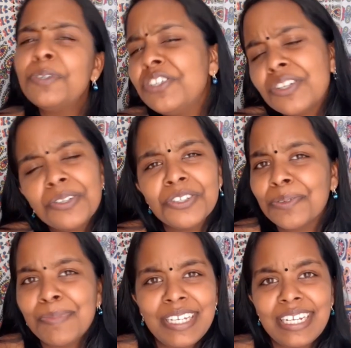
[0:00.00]
was social
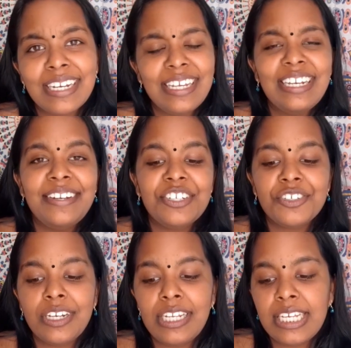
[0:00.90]
media
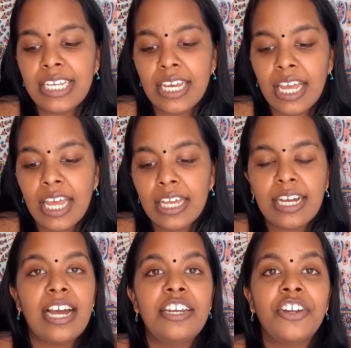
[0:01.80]
initially
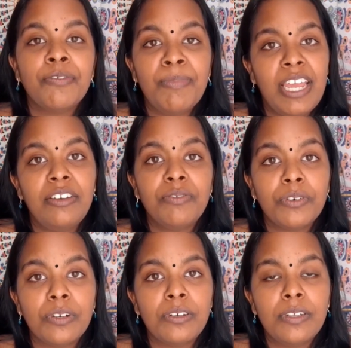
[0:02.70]
kind of made
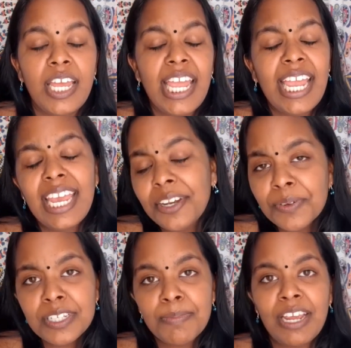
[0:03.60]
for? It
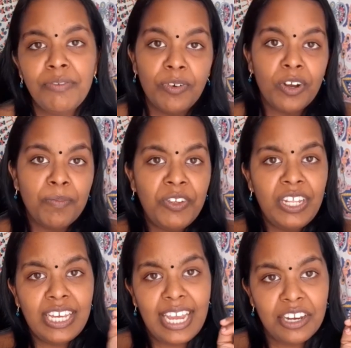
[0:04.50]
was made for
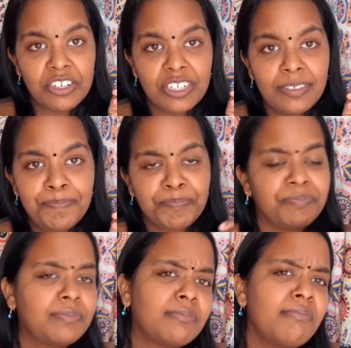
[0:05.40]
communication,
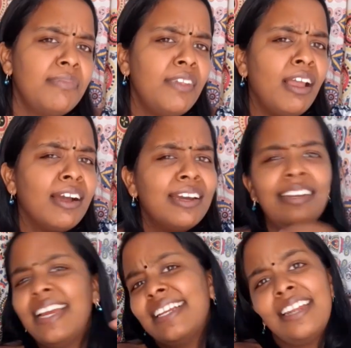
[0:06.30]

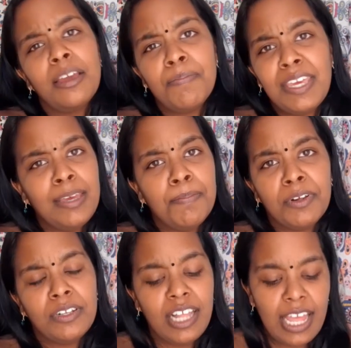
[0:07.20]
connecting
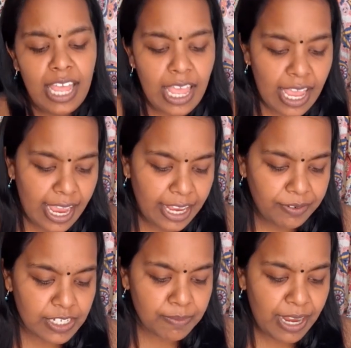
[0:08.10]
people. It
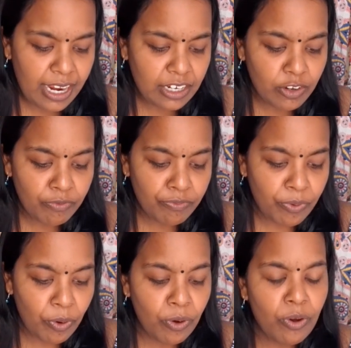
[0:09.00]
was made
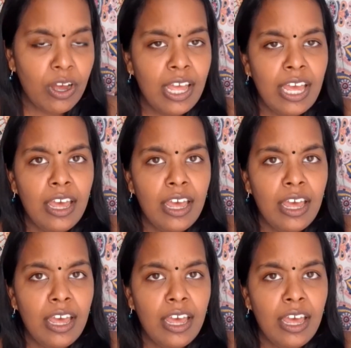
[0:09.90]
for